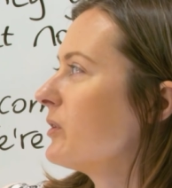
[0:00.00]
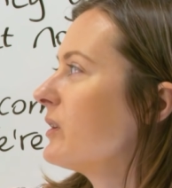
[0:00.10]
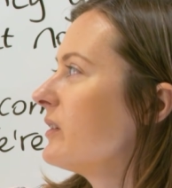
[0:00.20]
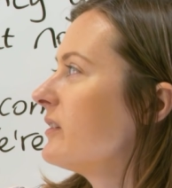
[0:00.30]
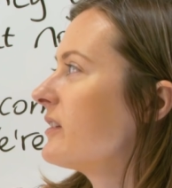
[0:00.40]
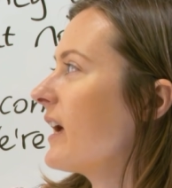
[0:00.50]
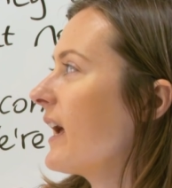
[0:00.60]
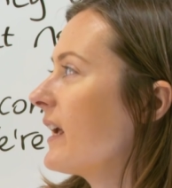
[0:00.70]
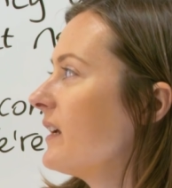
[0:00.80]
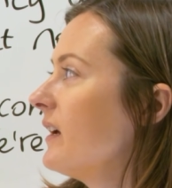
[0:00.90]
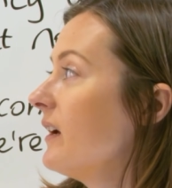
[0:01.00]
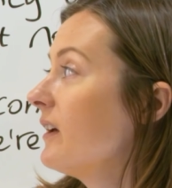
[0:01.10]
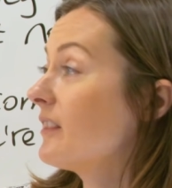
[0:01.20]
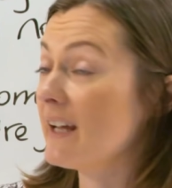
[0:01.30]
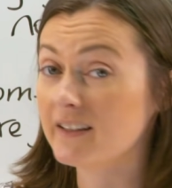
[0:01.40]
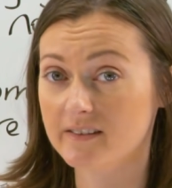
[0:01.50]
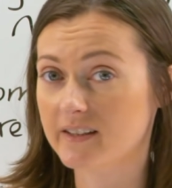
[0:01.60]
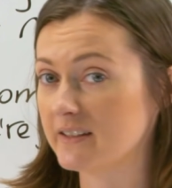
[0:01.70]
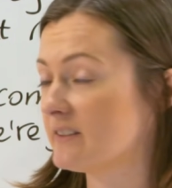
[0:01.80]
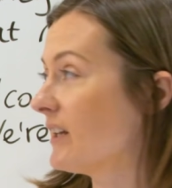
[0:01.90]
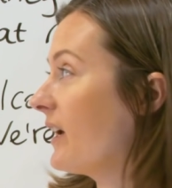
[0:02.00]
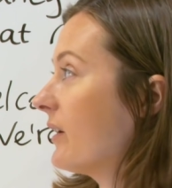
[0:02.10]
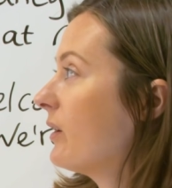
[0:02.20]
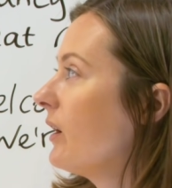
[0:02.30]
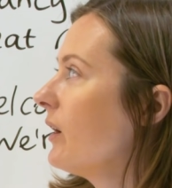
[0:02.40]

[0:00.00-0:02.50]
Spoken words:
They can say to you,